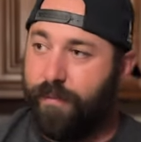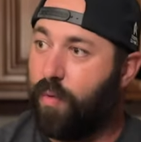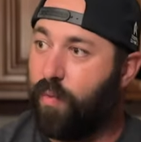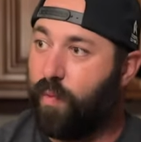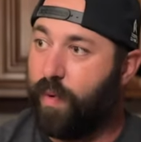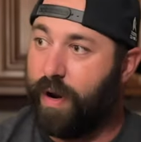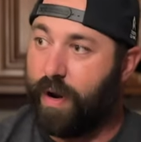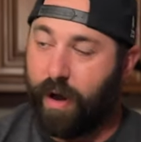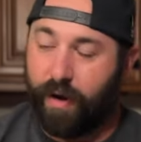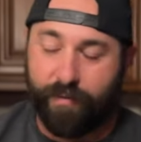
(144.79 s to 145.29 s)

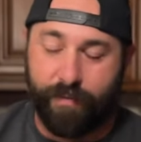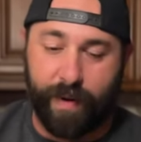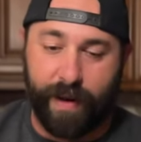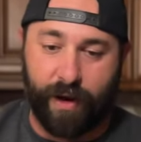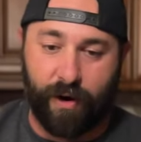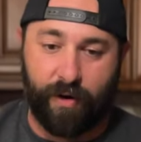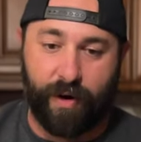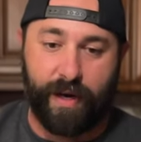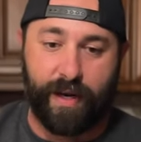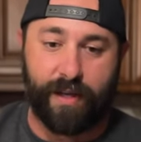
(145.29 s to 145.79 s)
Read off my
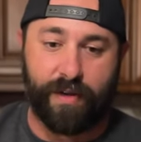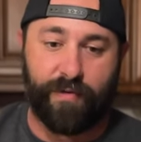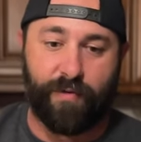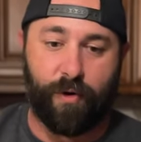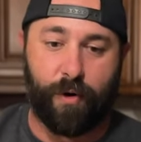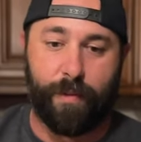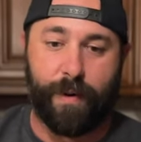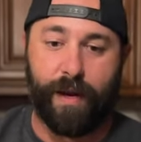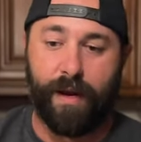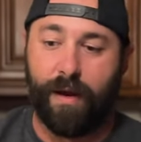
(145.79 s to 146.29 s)
ingredients
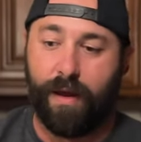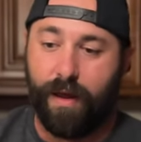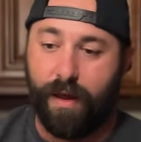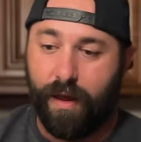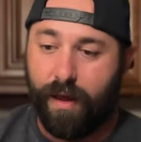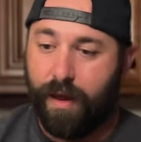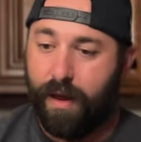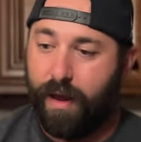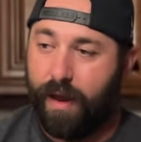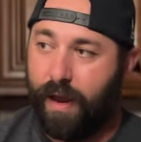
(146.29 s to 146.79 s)
for me,
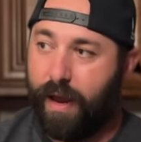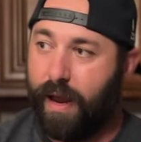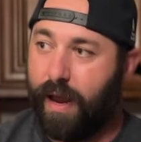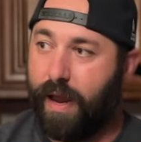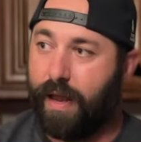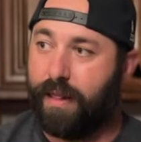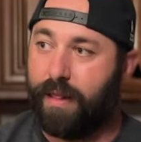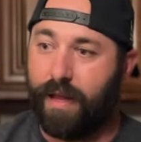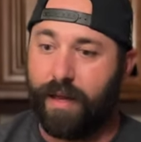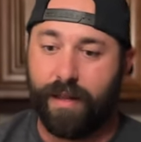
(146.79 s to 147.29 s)
uh,
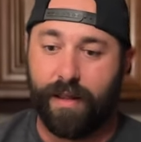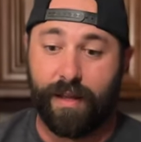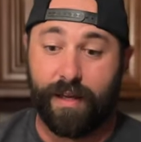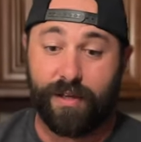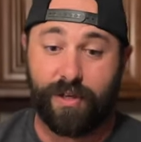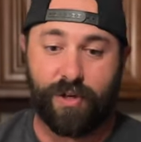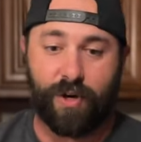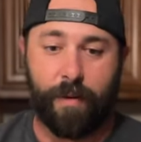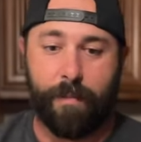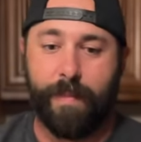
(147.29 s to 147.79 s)
and let
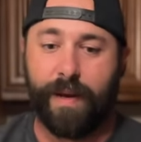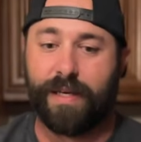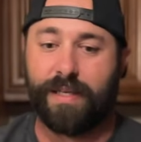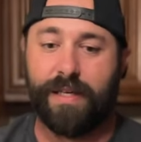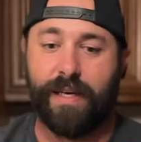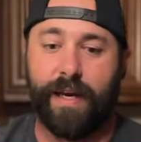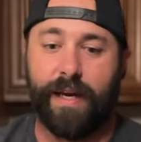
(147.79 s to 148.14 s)
let's start mixing